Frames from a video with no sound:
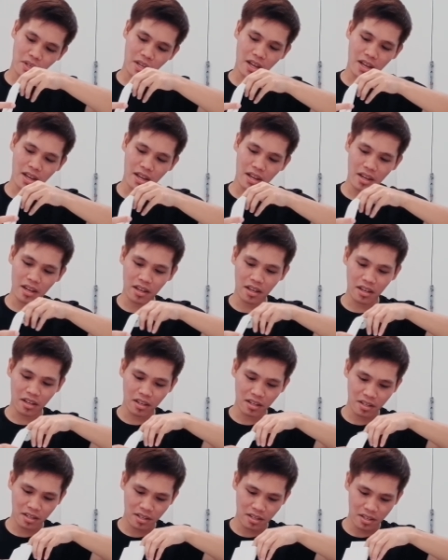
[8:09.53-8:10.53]
Let's
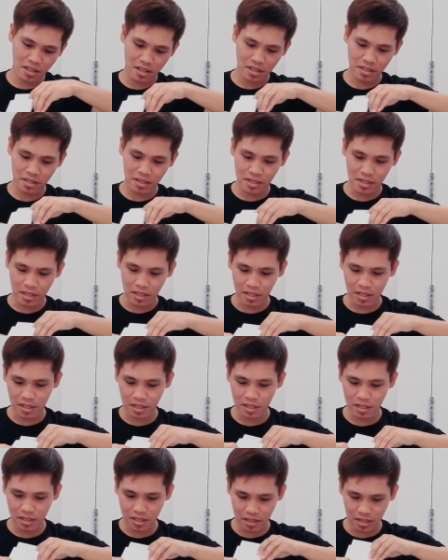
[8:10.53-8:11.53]
see.
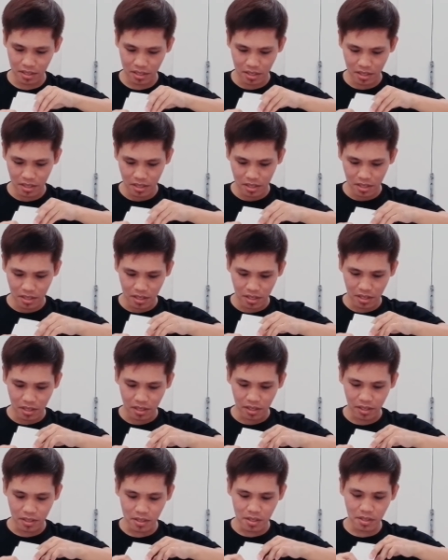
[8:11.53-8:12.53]

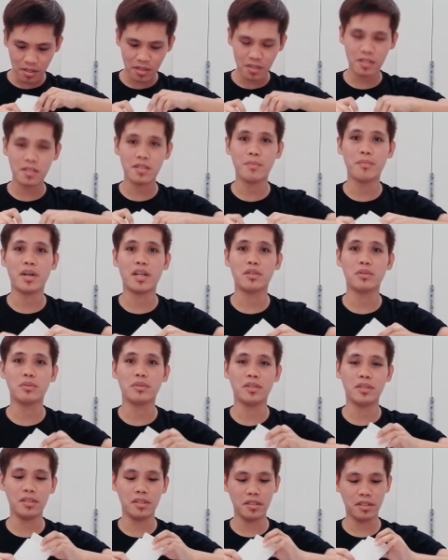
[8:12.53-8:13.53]
This is the
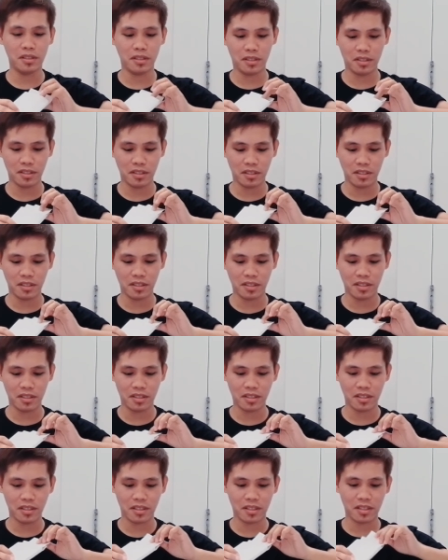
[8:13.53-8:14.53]
manual.
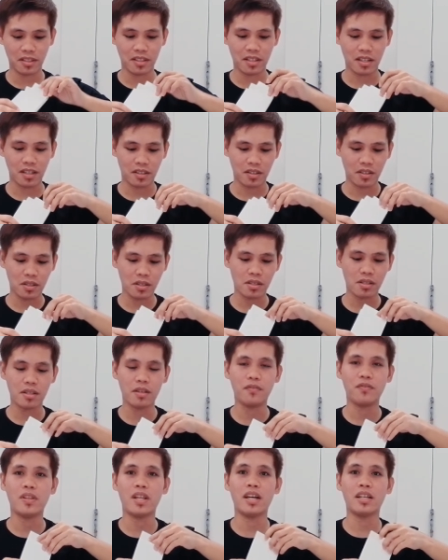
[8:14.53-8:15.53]
Yeah, this is the
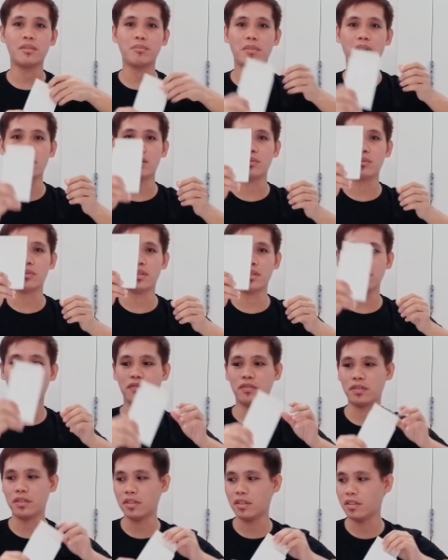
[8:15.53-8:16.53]
flight manual
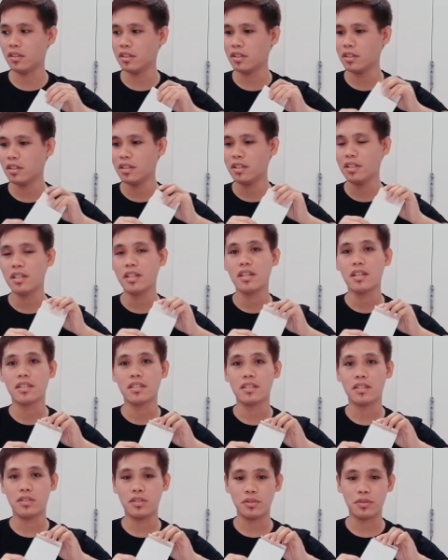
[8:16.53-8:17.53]
for
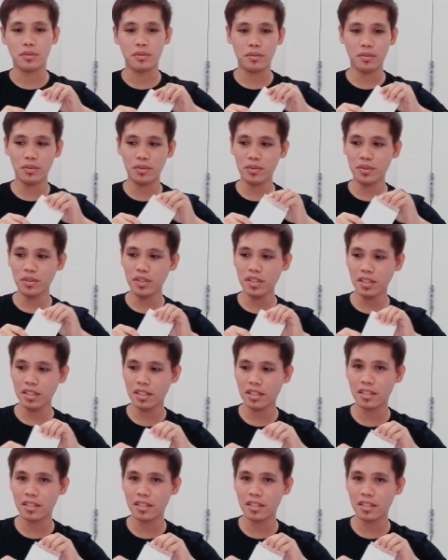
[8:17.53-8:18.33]
the drone.